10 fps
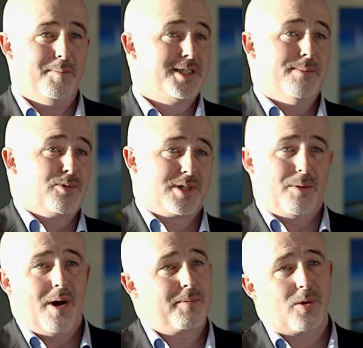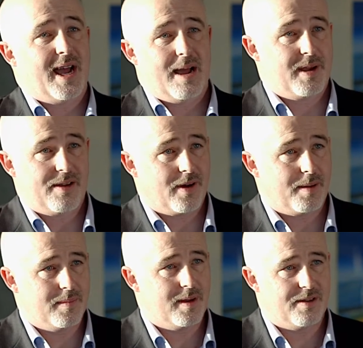simple soul, I'm quite happy if
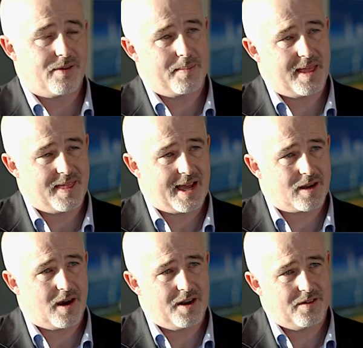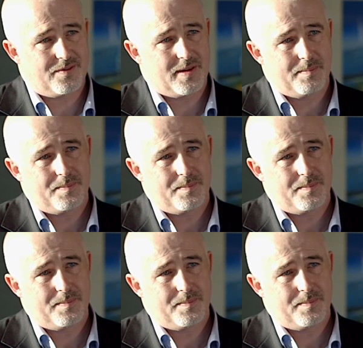I'm in that kind of